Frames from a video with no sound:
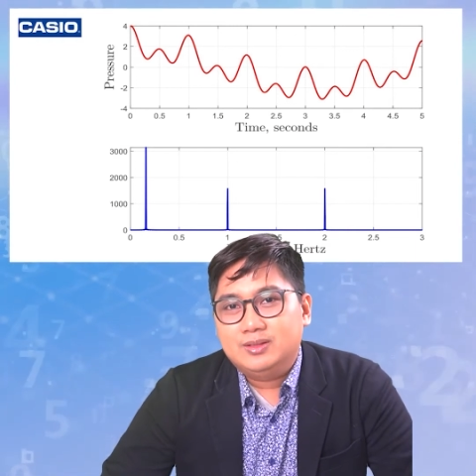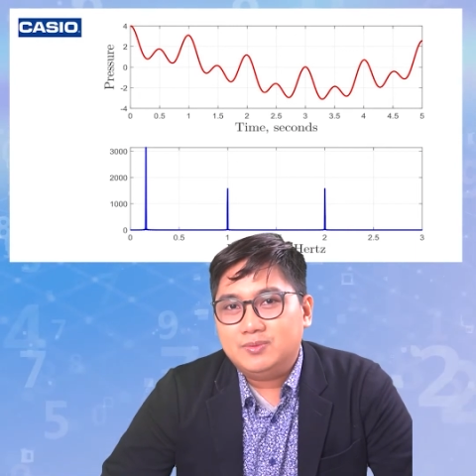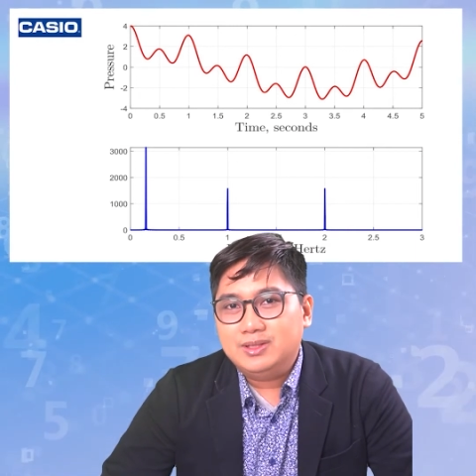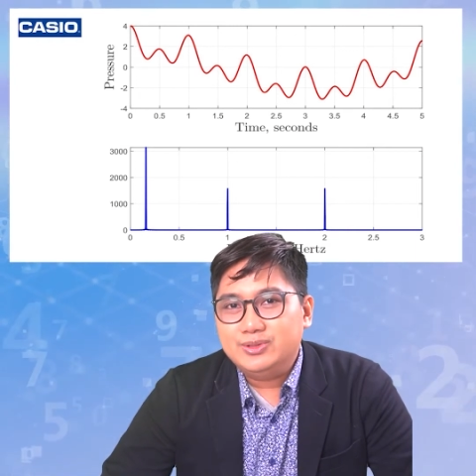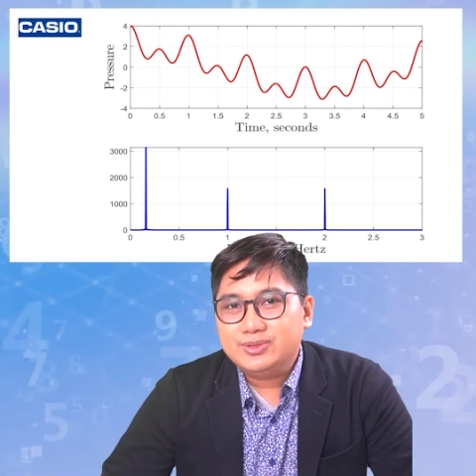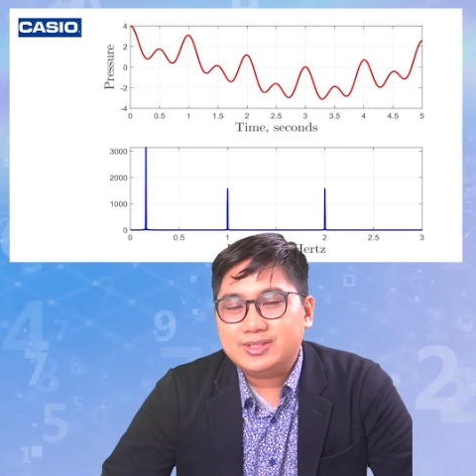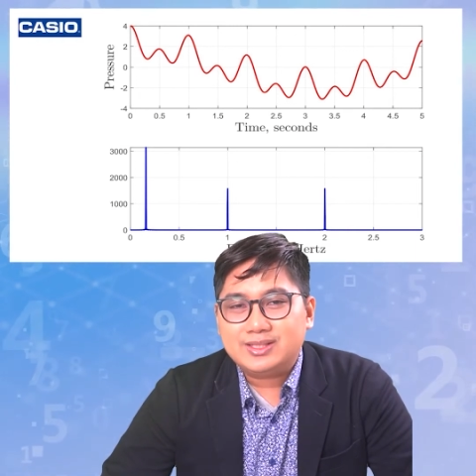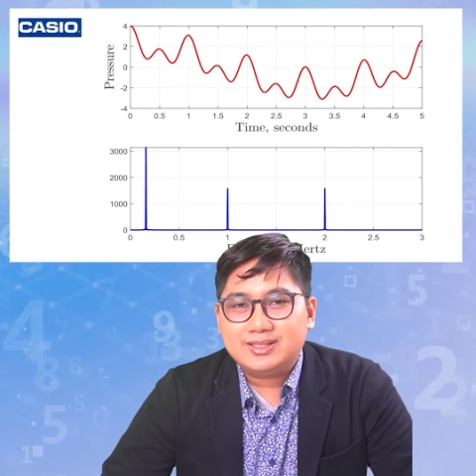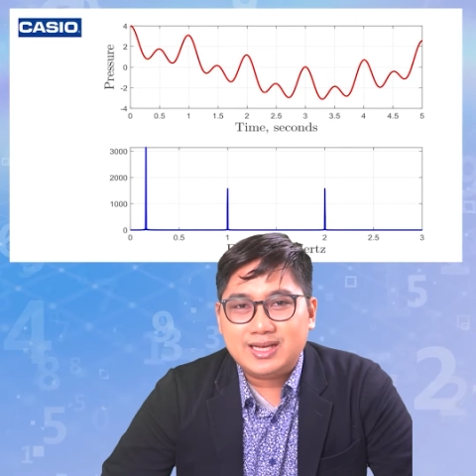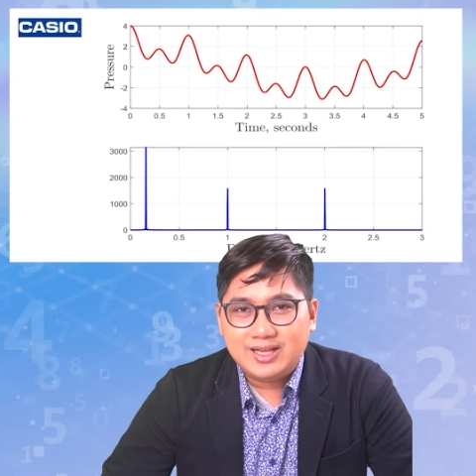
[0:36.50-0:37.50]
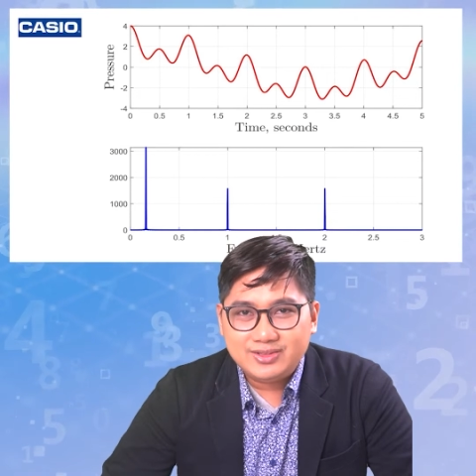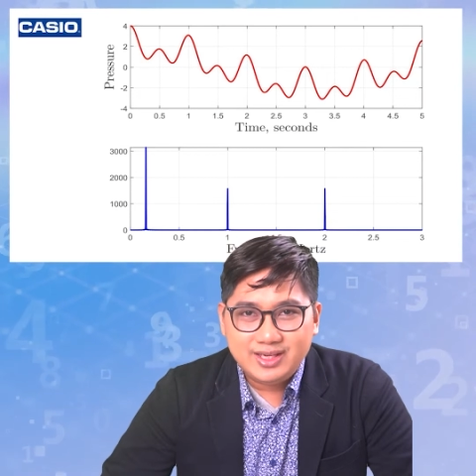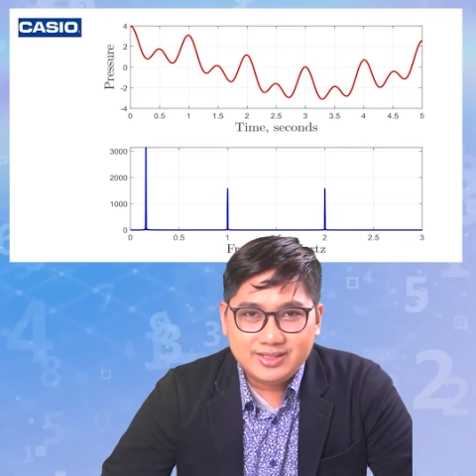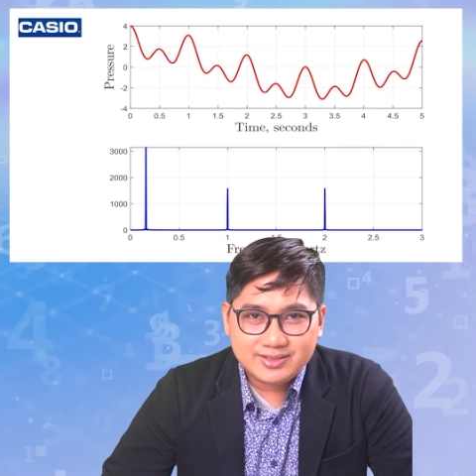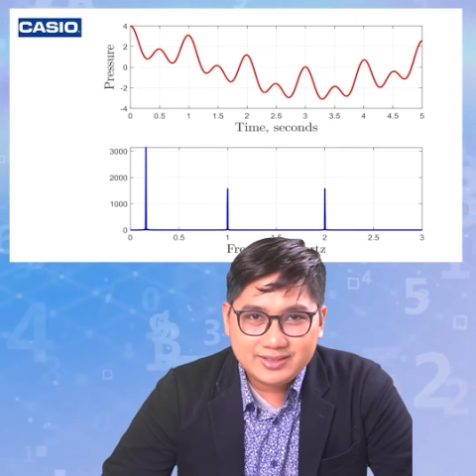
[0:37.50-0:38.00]
we will use a
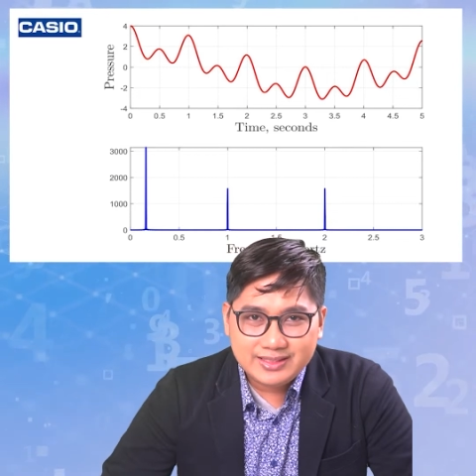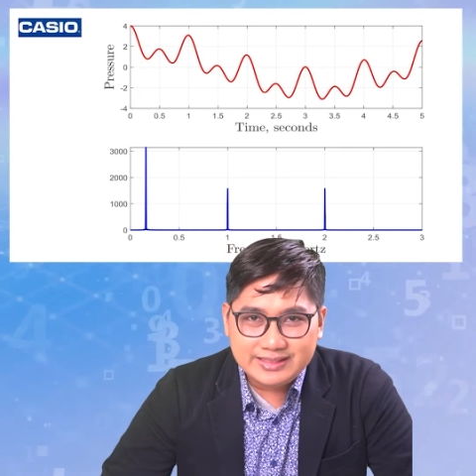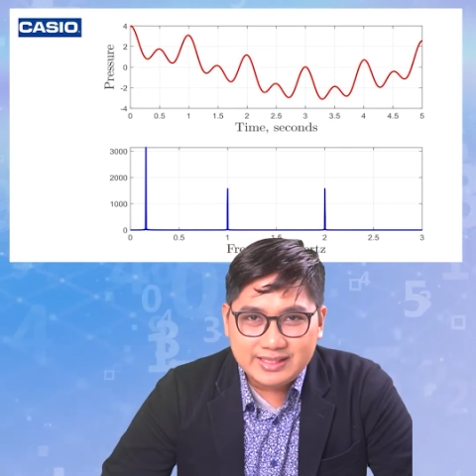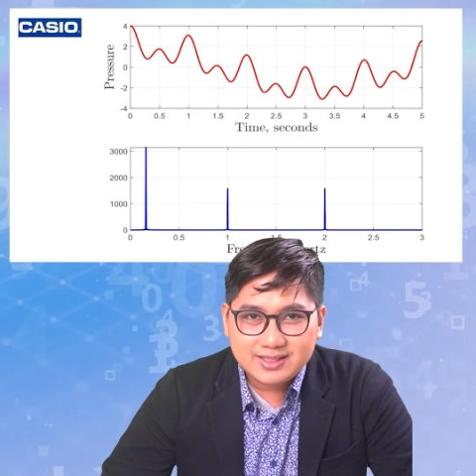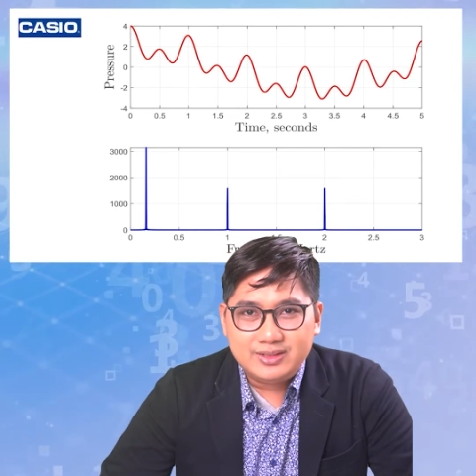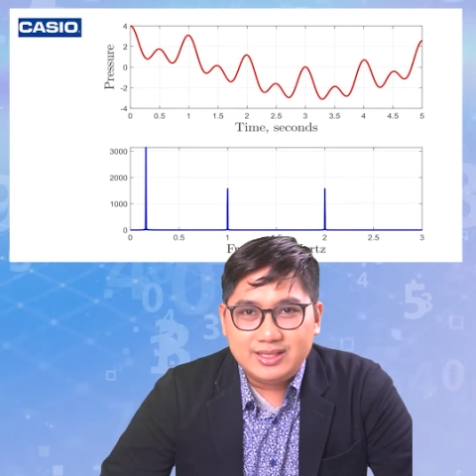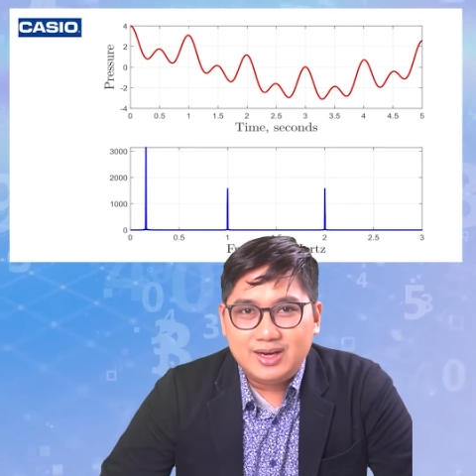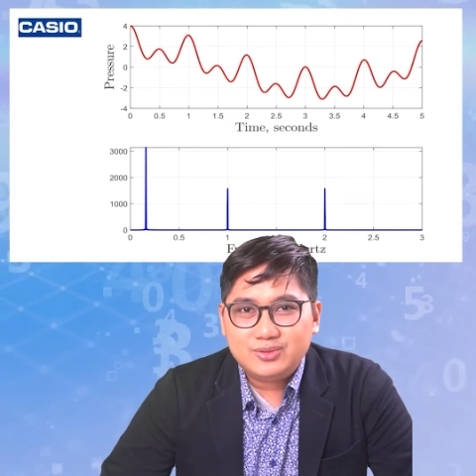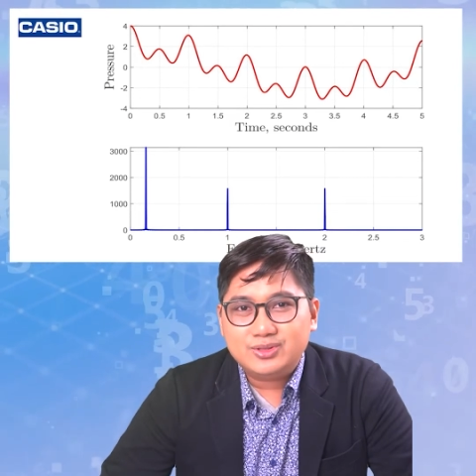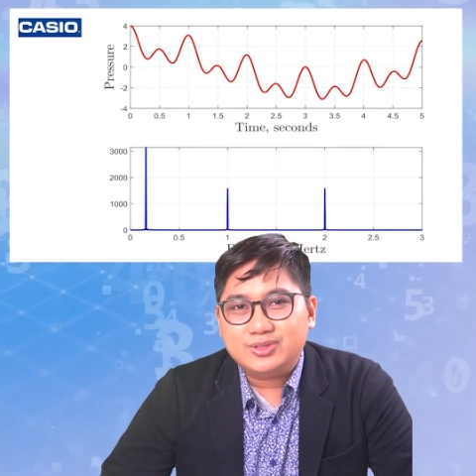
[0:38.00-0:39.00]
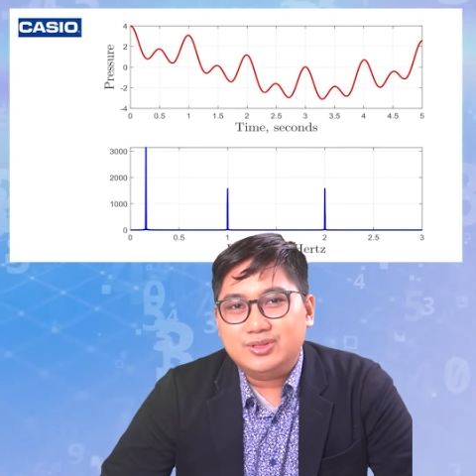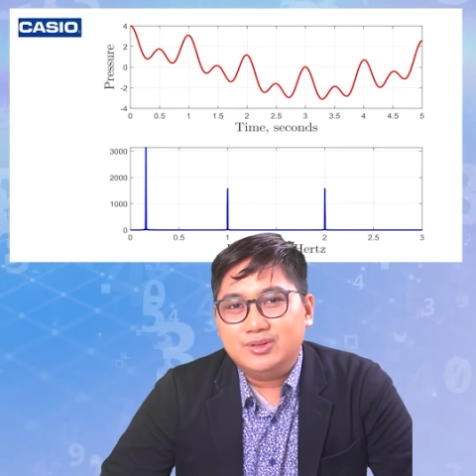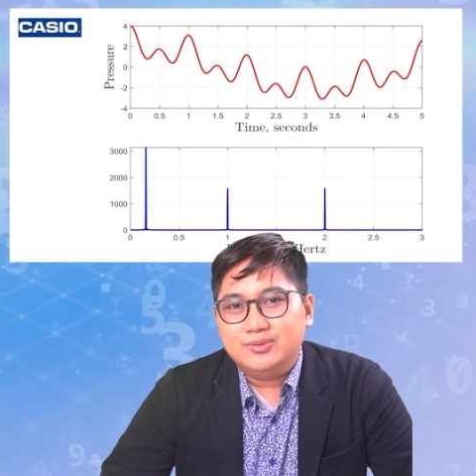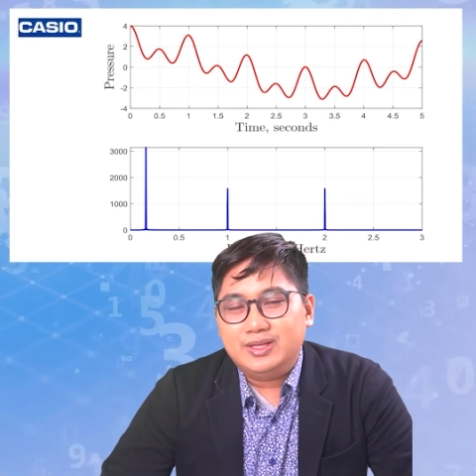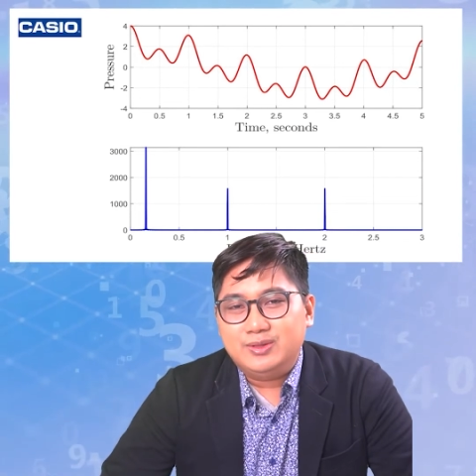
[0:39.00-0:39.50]
calculator technique on how to
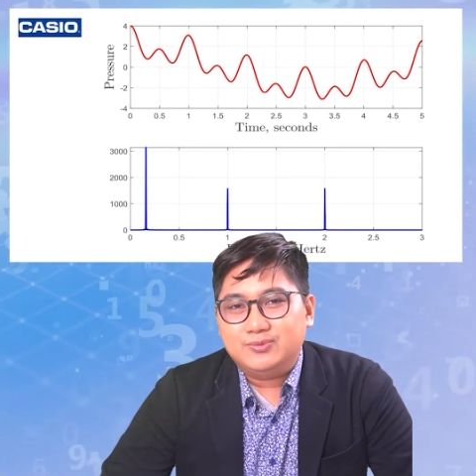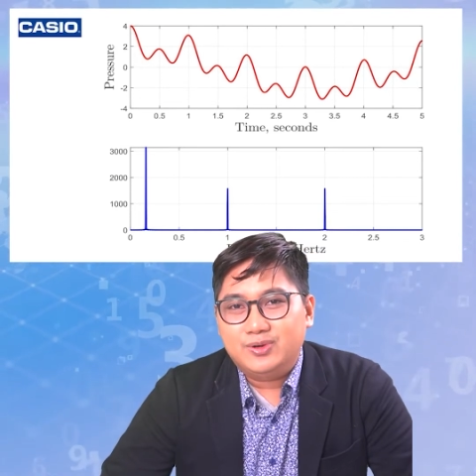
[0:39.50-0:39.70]
solve a